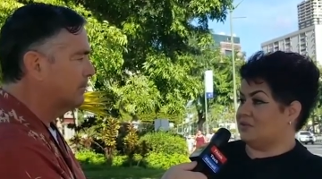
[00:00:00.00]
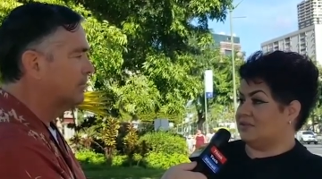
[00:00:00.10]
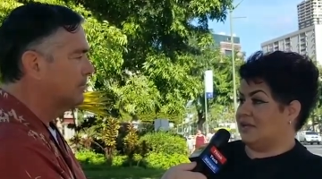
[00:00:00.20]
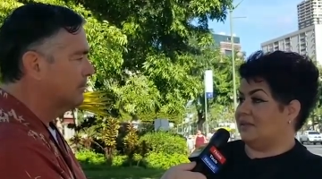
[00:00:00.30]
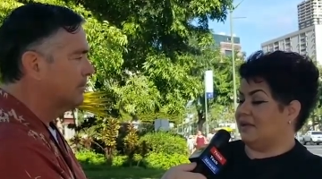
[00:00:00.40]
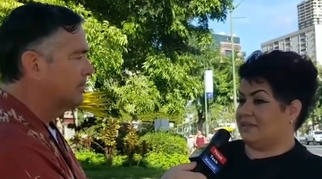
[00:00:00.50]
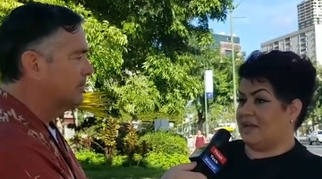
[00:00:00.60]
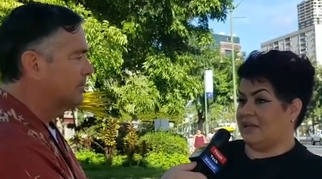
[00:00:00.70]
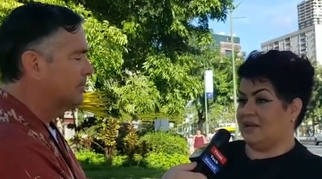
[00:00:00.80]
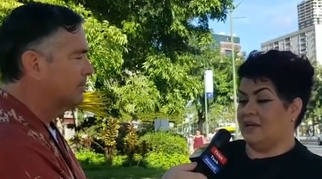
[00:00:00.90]
Speaker 1: a state like
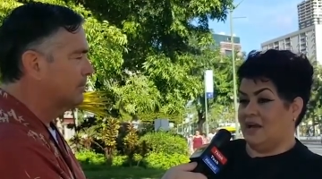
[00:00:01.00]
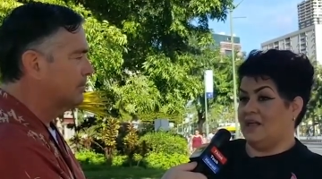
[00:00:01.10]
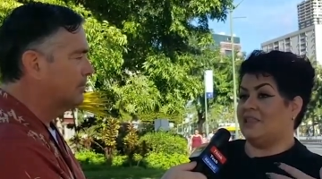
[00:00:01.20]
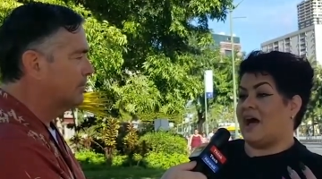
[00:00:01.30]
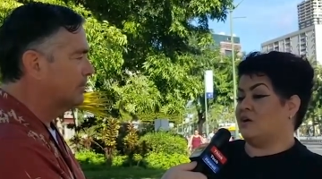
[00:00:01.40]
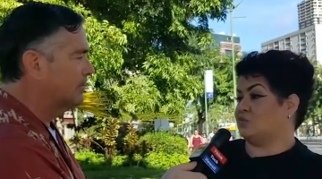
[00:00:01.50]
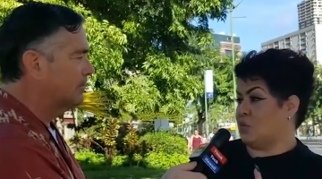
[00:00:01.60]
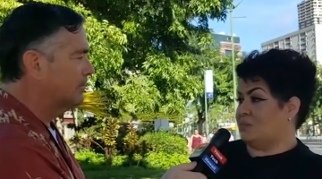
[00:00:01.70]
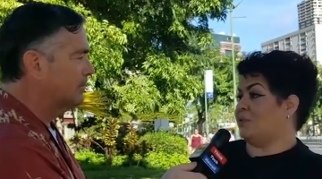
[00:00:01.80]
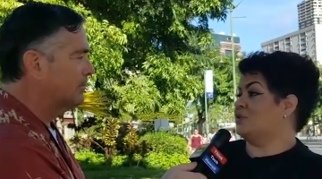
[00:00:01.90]
that that allows
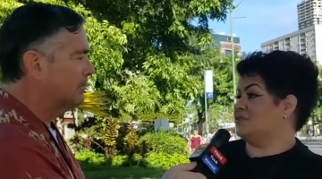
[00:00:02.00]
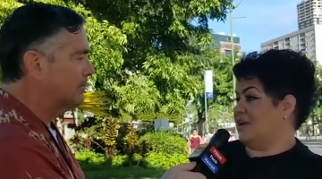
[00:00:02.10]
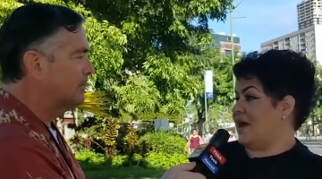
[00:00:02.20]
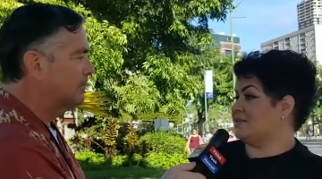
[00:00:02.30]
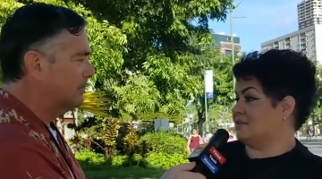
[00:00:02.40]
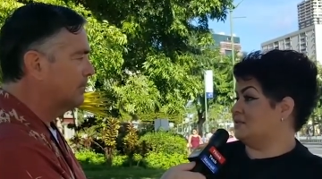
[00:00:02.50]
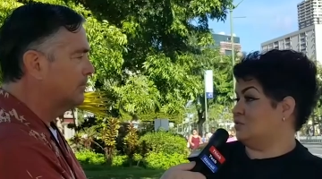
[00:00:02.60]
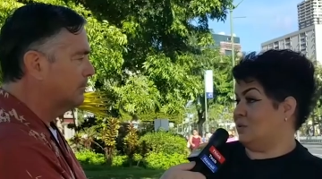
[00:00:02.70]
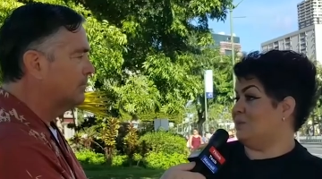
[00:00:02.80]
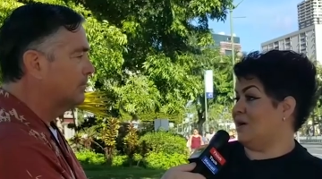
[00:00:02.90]
one person access
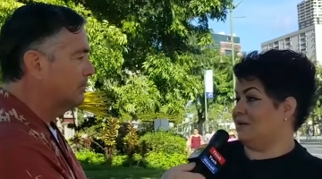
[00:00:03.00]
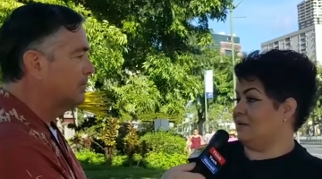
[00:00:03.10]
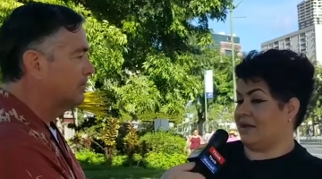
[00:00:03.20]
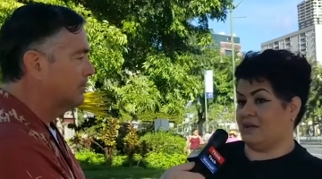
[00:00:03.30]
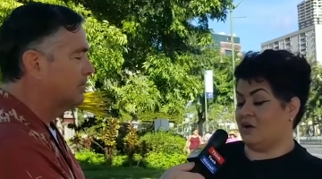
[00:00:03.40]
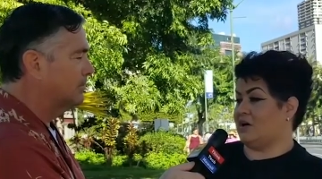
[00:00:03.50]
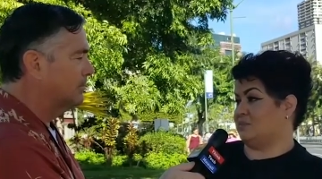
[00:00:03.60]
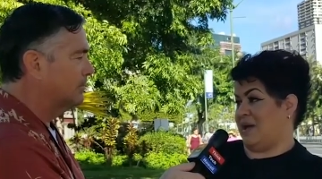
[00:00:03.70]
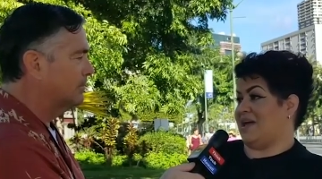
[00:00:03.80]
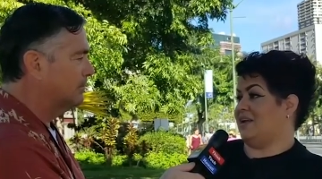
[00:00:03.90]
to a button that can cause
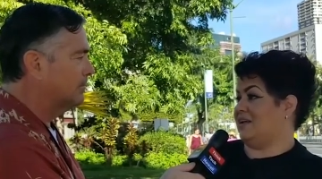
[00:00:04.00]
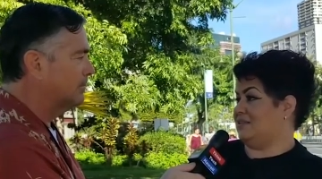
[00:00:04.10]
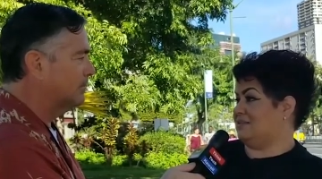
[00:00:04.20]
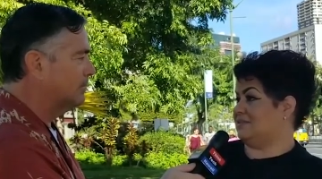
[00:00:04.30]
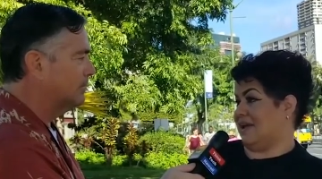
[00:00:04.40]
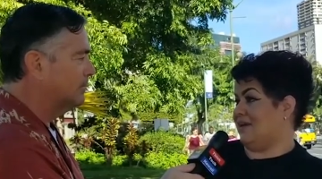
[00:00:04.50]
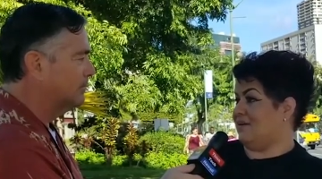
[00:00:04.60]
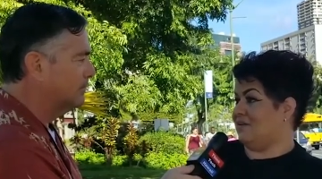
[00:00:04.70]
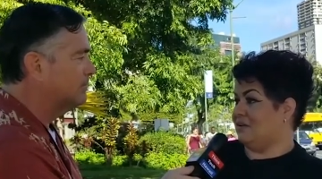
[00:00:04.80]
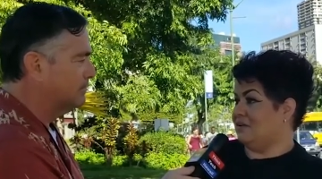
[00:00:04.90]
panic at this
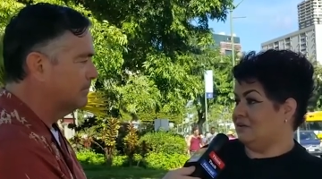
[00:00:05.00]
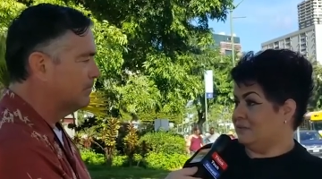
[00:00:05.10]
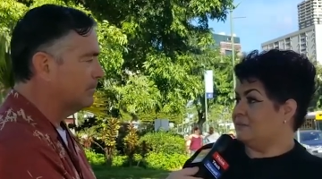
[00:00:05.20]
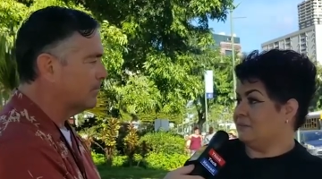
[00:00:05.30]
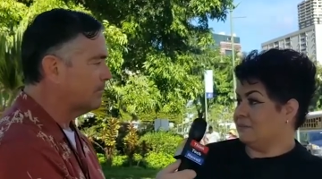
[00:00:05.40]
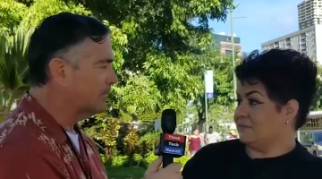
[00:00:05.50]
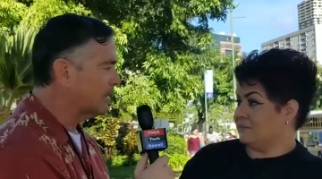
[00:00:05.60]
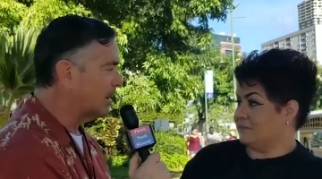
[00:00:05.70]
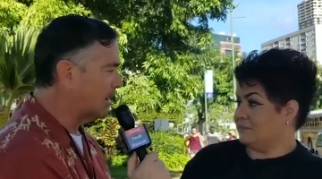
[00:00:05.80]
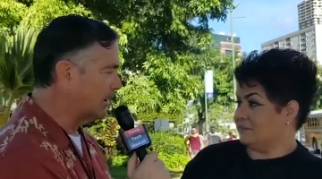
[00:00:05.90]
scale.
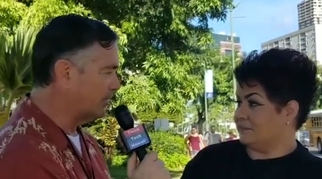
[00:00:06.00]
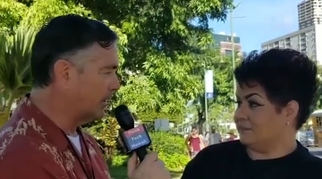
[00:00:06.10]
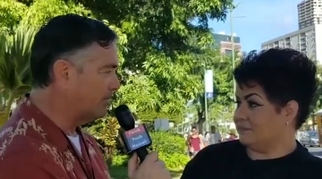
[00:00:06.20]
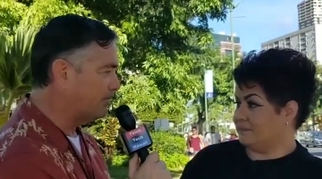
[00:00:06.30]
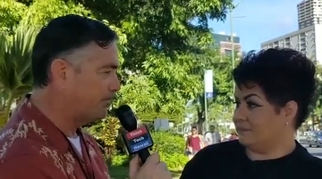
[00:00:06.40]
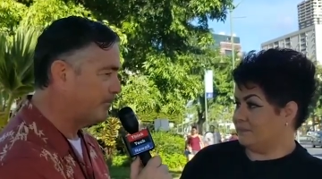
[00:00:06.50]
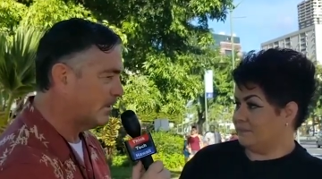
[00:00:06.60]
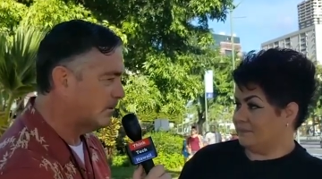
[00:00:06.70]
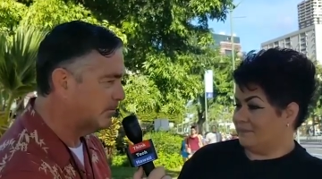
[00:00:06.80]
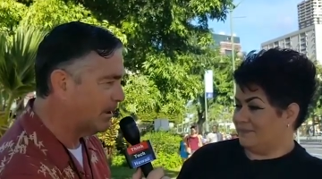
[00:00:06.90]
Speaker 2: Andrea,
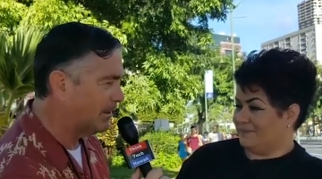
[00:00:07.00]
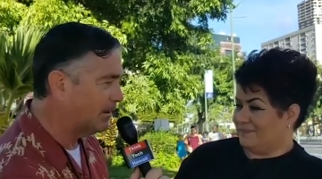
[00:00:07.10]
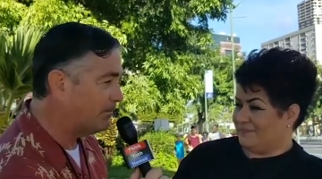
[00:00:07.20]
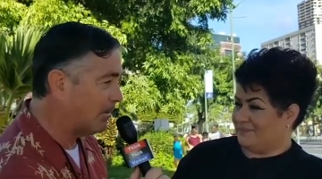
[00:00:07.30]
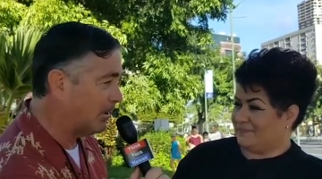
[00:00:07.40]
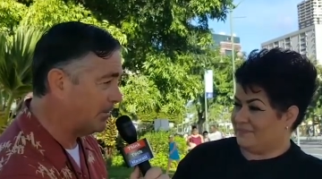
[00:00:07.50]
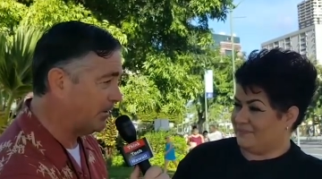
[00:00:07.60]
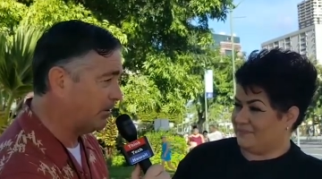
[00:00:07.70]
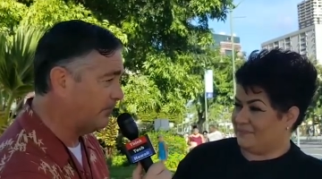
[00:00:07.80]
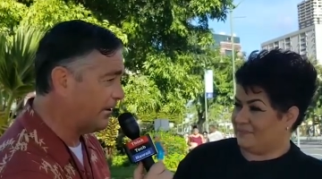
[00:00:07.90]
Bella, I want to
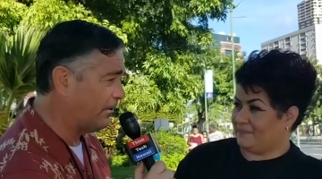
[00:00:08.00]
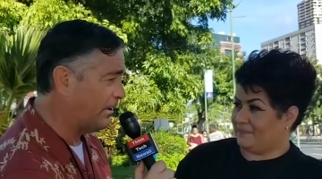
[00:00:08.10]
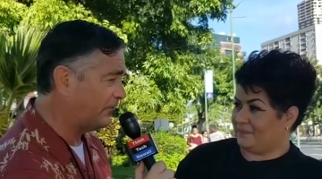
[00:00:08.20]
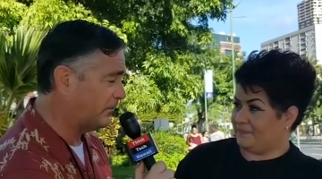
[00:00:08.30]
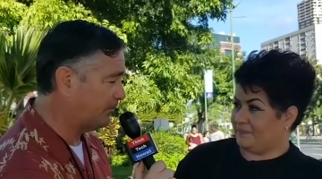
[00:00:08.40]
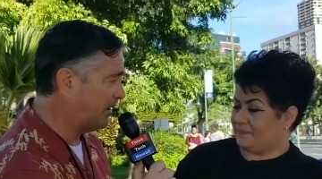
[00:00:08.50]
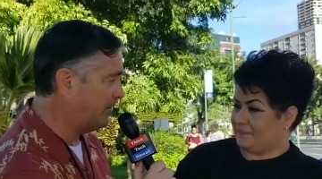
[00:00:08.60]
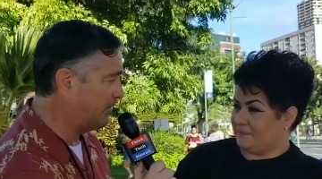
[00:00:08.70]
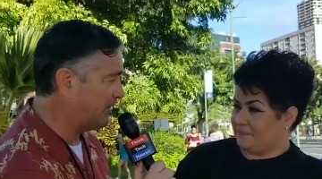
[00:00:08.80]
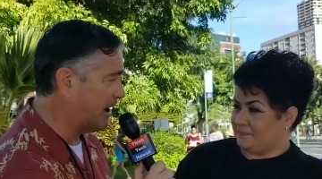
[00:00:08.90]
thank you very much for spending
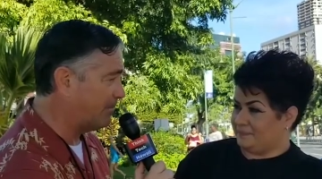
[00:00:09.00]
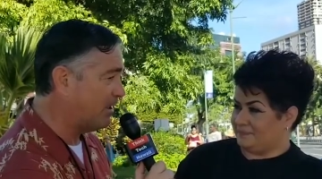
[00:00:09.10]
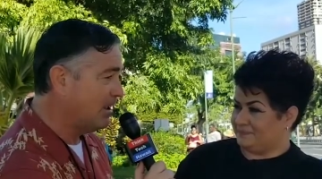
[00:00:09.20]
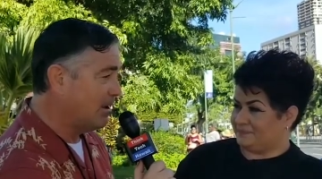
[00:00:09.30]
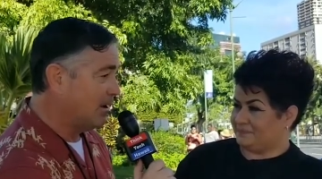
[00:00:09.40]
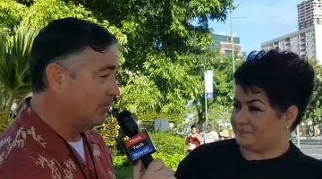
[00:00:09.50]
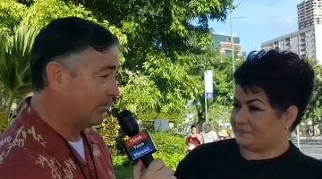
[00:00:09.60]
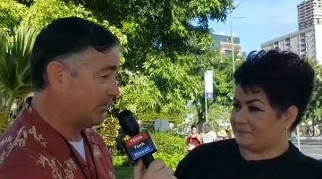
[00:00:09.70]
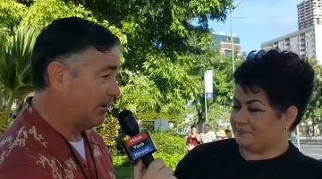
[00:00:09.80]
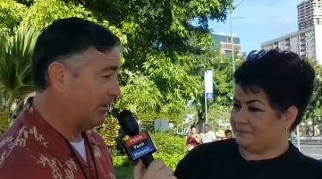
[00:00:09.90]
your time. We're
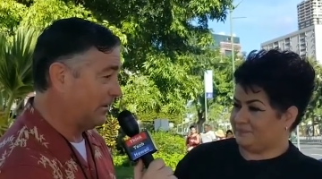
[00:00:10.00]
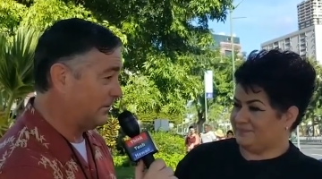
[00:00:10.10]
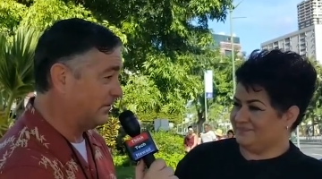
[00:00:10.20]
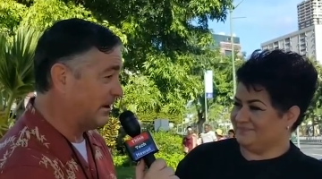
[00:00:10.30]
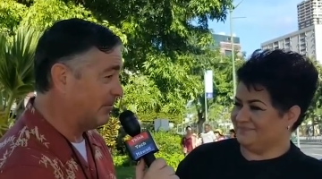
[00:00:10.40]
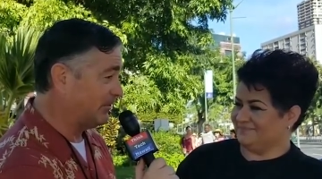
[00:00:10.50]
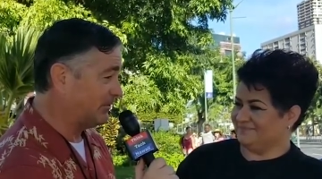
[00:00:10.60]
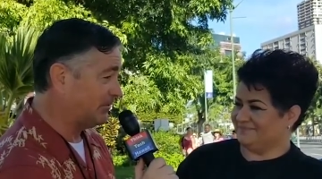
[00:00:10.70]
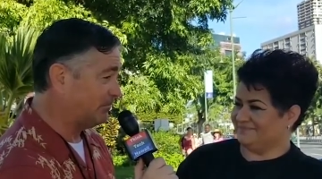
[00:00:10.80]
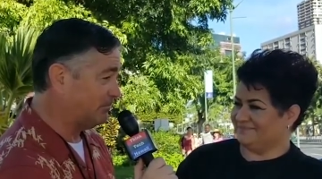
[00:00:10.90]
sorry that this day
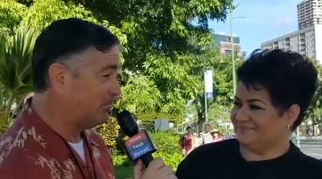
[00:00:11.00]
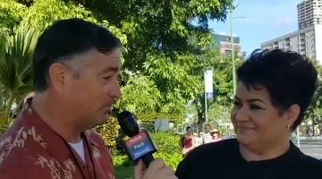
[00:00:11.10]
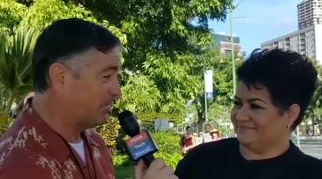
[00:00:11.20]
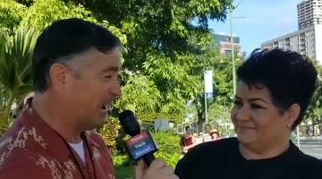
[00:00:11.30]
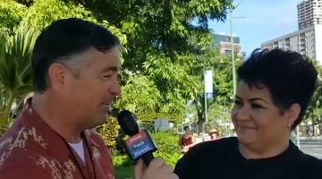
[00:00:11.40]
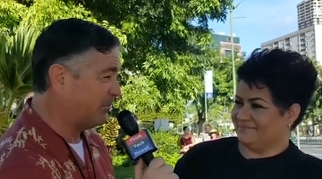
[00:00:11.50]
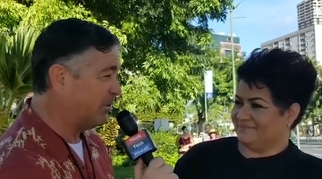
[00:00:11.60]
was kind of